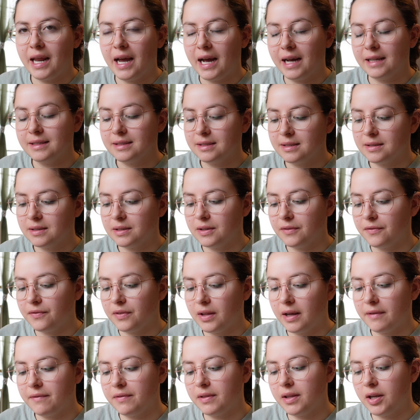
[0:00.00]
adds to the
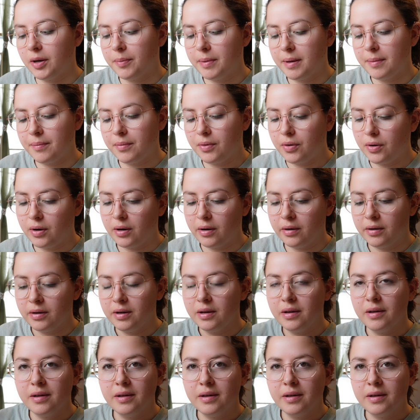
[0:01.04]
fluff a little bit more.